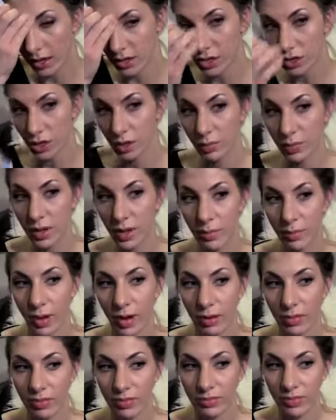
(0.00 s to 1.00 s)
It took me
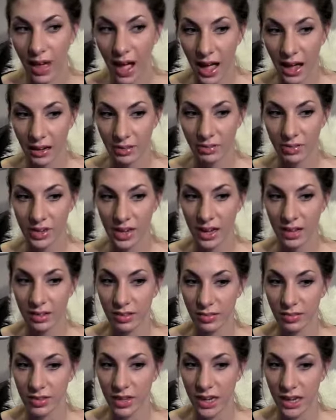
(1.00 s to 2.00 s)
about 5
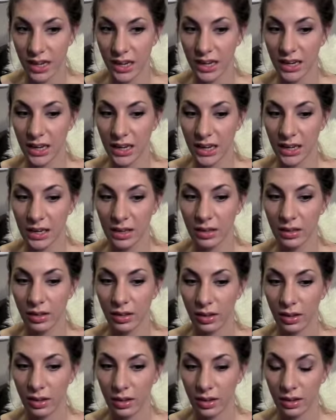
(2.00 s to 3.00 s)
days of taking it
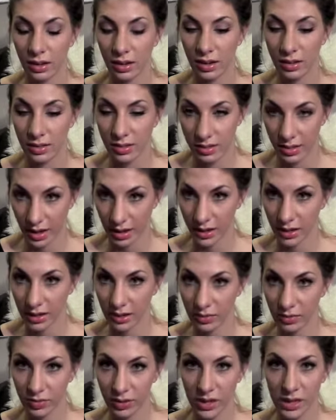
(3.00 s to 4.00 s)

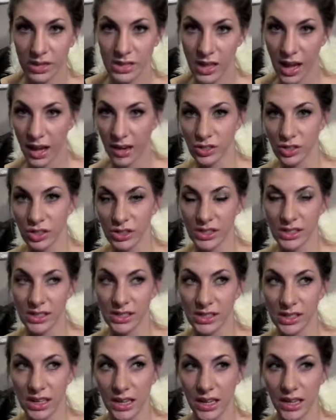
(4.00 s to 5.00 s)
consecutively to actually
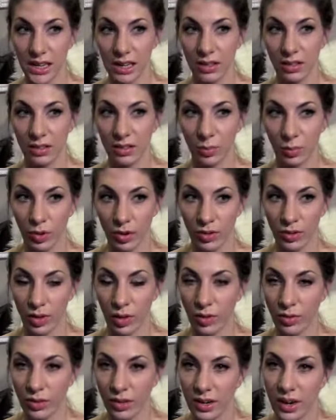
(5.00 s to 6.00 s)
see some
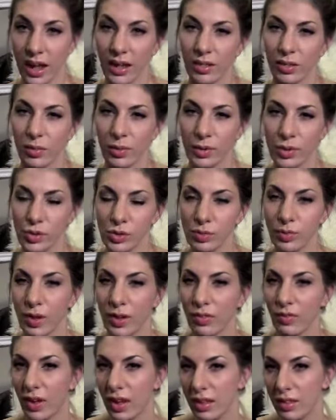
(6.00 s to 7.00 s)
results, and not so much with
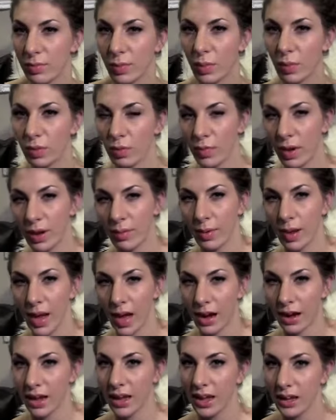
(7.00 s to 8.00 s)
my face, but with my
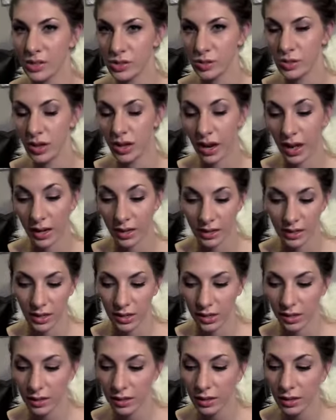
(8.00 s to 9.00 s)
body. I do get
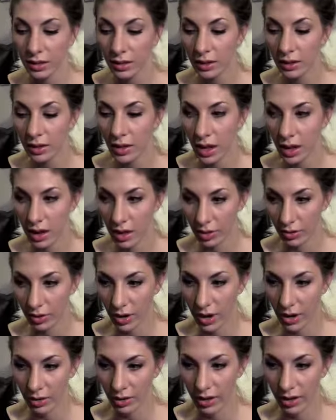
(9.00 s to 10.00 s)
acne in
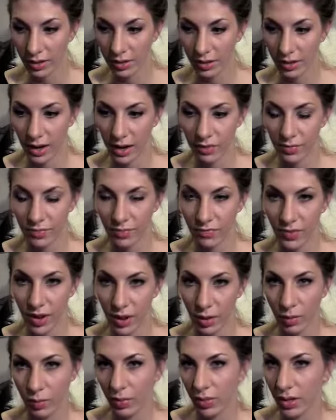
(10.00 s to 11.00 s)
other areas, and I
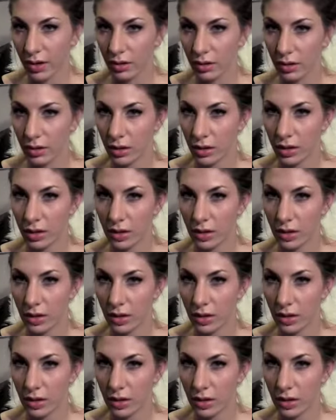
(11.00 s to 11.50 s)
found that